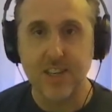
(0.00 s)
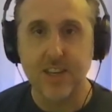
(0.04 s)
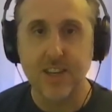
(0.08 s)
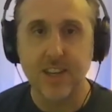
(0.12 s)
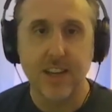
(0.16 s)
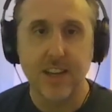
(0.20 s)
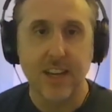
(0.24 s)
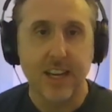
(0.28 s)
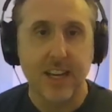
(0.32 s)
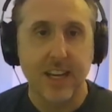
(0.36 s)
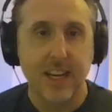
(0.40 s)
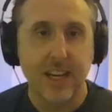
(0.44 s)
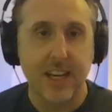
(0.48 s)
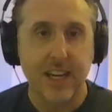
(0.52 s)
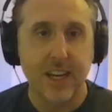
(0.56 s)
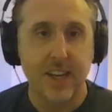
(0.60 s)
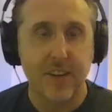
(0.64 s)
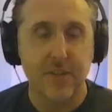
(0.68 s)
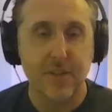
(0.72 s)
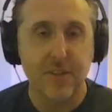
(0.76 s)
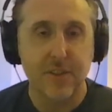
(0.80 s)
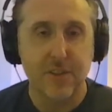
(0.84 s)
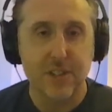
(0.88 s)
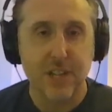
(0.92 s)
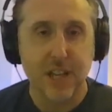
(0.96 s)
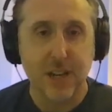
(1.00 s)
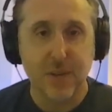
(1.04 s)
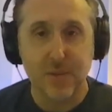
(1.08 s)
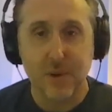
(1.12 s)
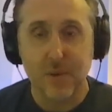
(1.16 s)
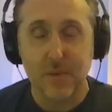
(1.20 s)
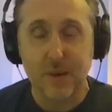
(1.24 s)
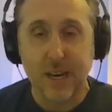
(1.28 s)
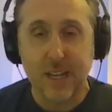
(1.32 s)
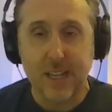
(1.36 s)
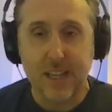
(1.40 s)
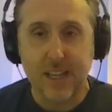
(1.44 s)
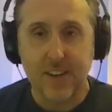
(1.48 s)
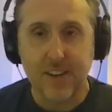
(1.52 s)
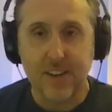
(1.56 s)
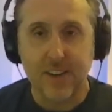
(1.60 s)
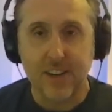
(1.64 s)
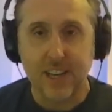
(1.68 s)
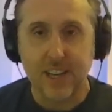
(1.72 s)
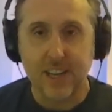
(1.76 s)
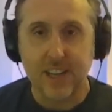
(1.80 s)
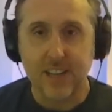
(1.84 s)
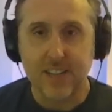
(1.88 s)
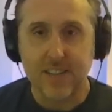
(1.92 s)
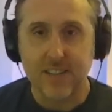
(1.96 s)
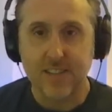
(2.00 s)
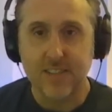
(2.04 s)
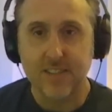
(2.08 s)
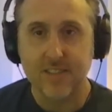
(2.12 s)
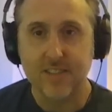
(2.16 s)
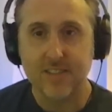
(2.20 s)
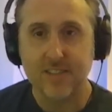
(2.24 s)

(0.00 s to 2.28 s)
and it kind of feels like we're back there again.